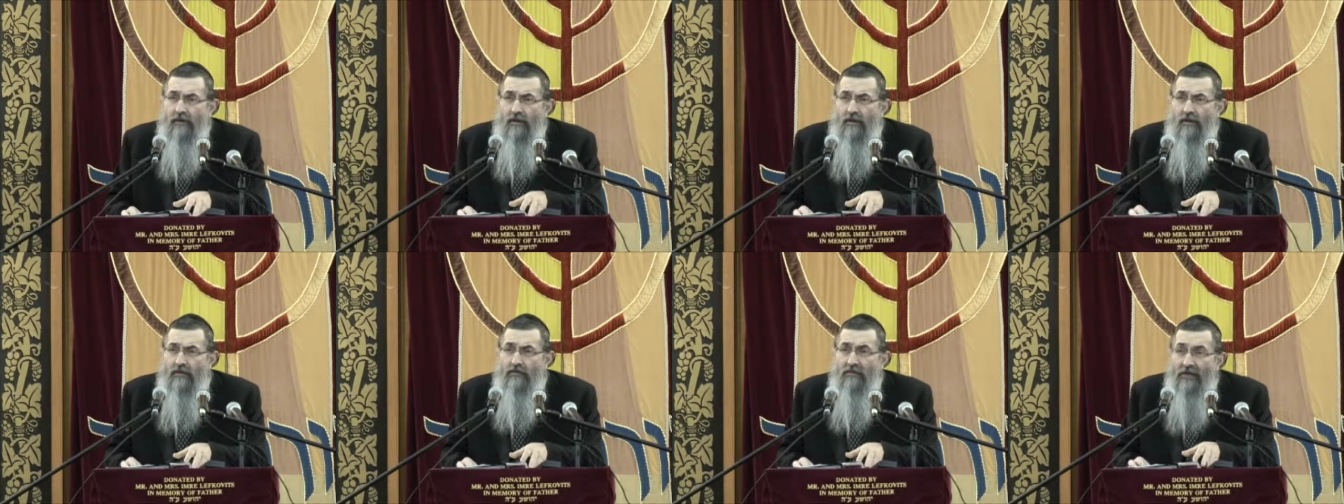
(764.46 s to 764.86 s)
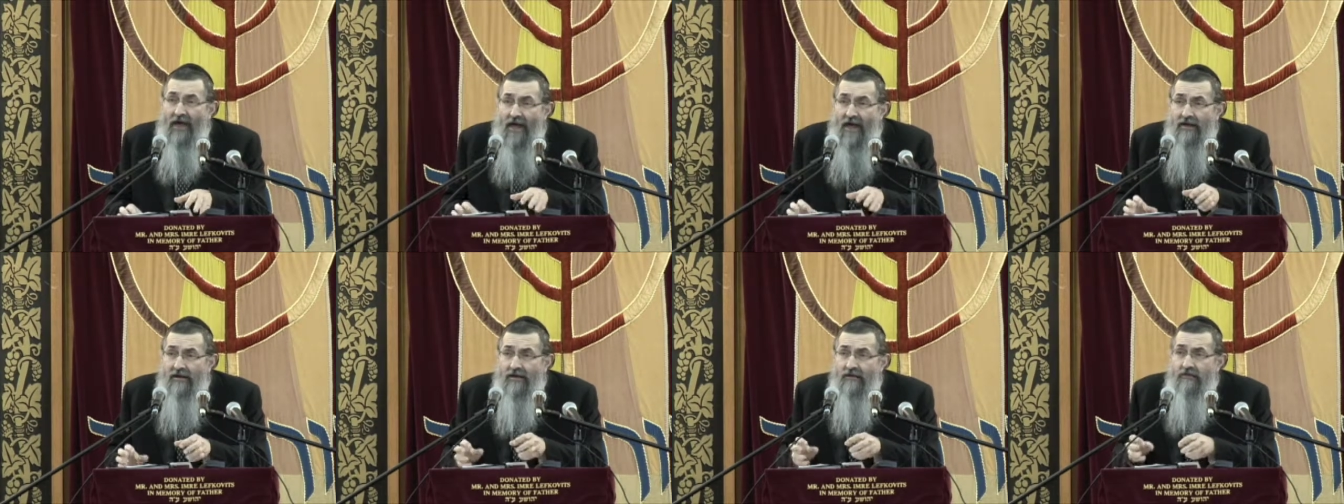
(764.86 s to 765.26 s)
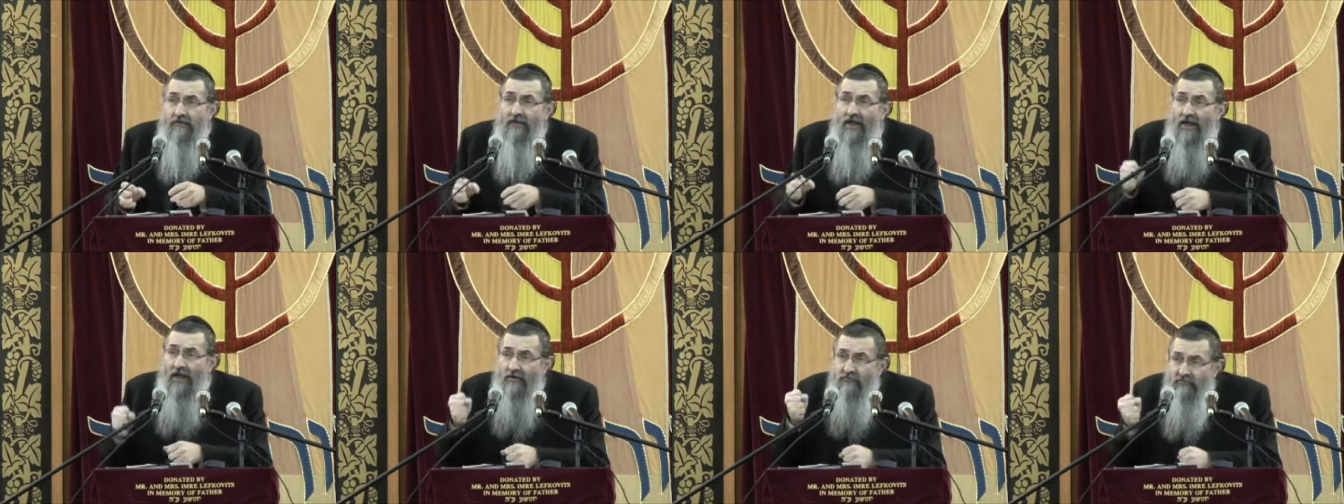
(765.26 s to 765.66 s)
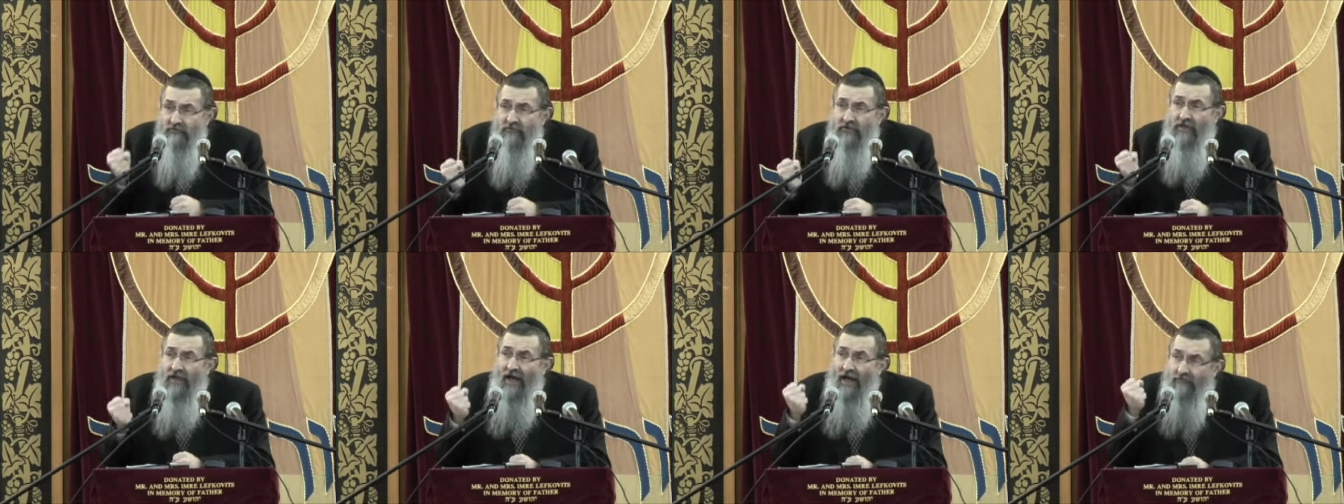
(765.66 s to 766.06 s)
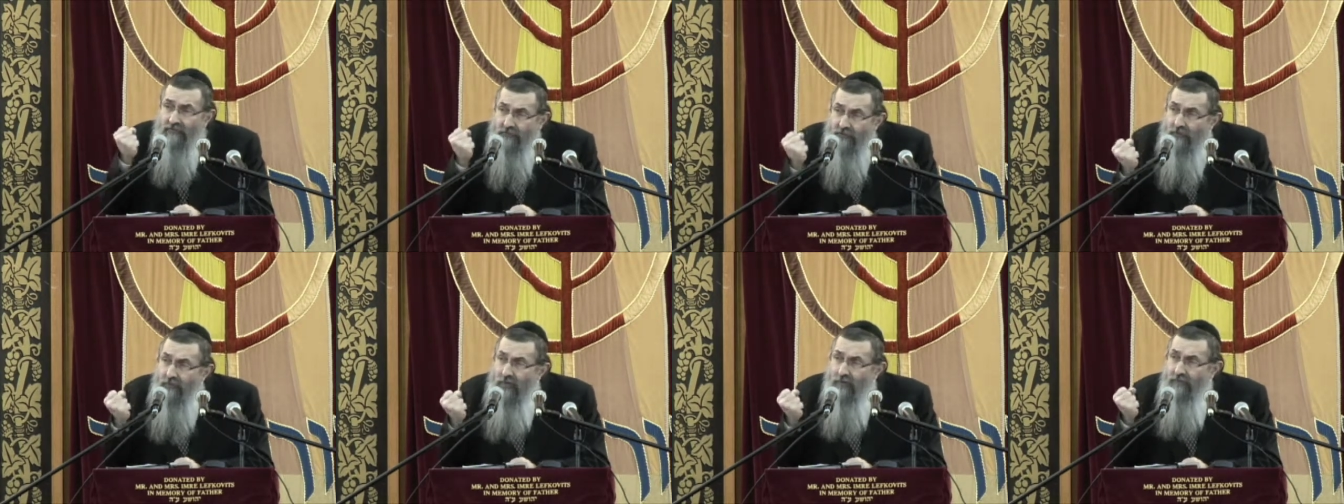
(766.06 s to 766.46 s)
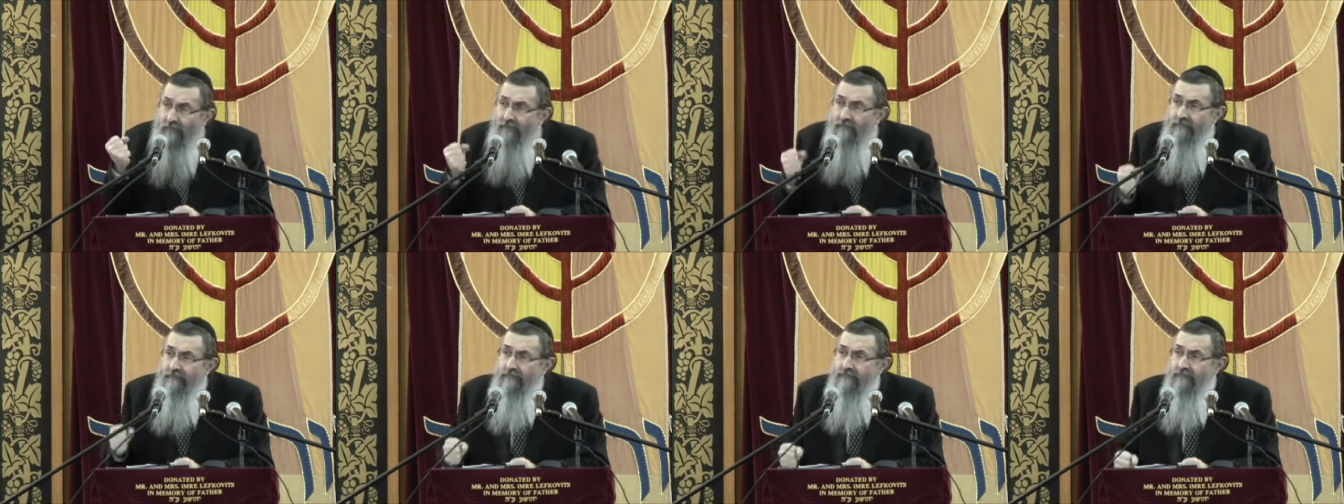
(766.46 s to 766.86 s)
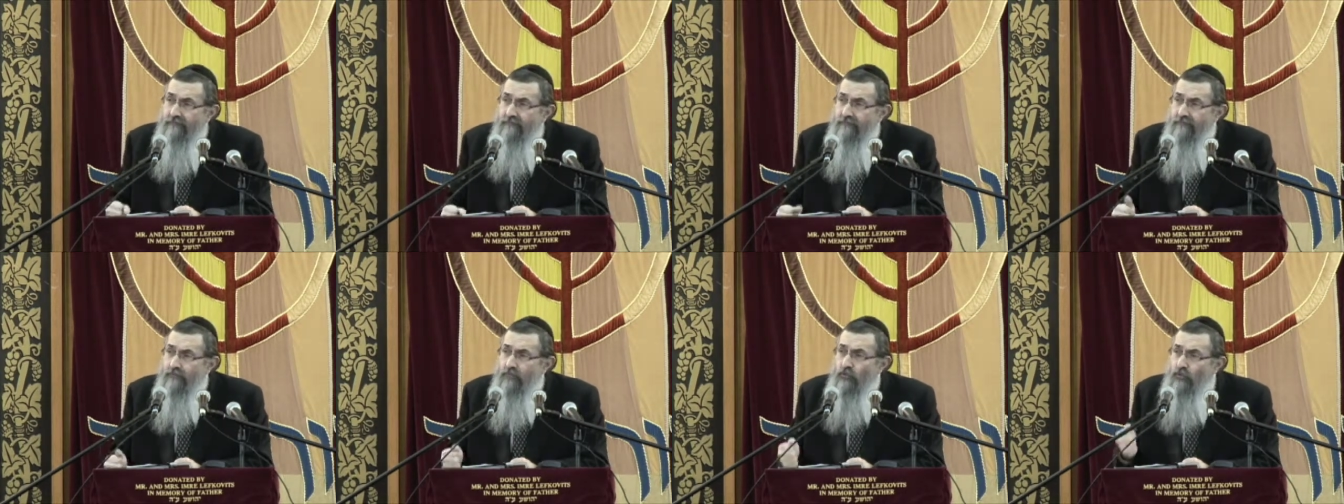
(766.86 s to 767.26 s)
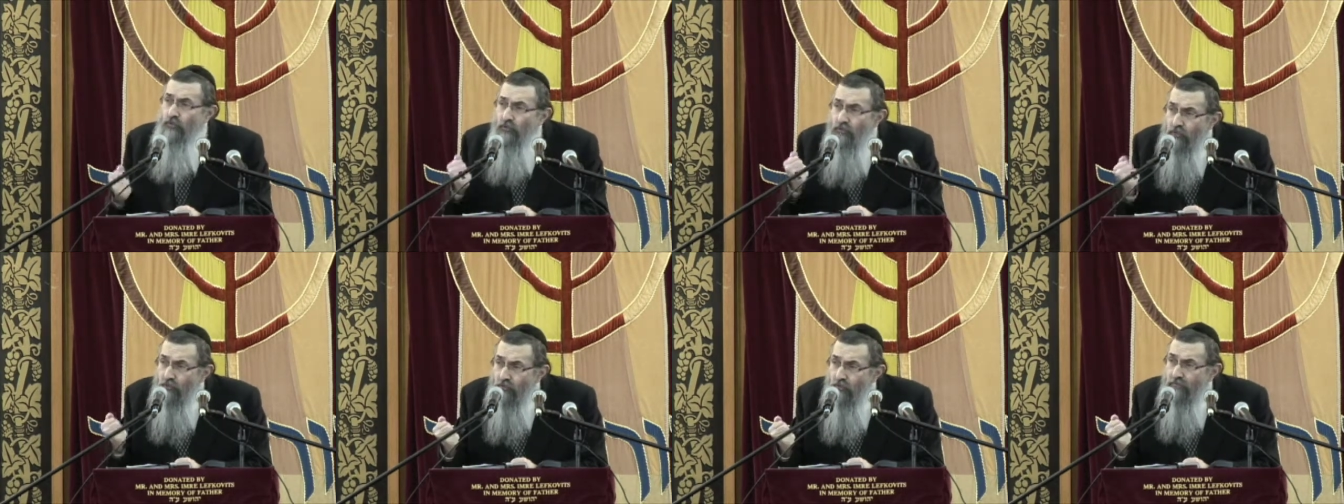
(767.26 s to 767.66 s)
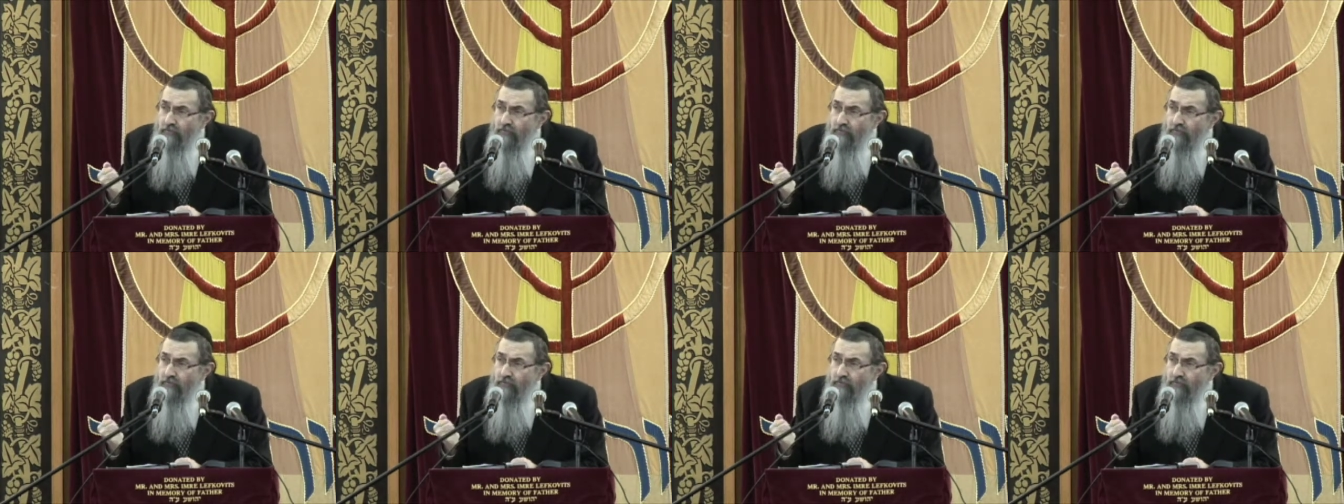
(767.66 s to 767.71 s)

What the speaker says: And that is every Atah, do.